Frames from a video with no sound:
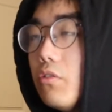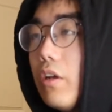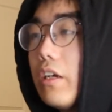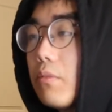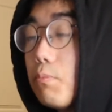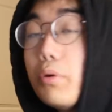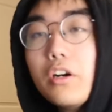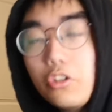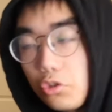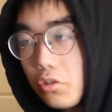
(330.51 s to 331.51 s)
like
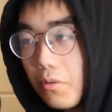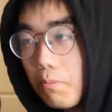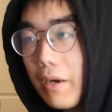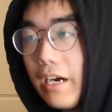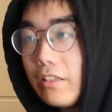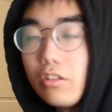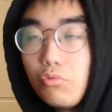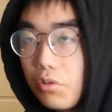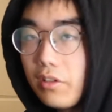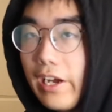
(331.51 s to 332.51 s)
pushed by the
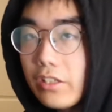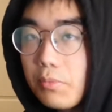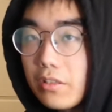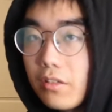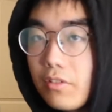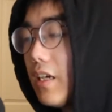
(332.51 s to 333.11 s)
thriller aspect of it.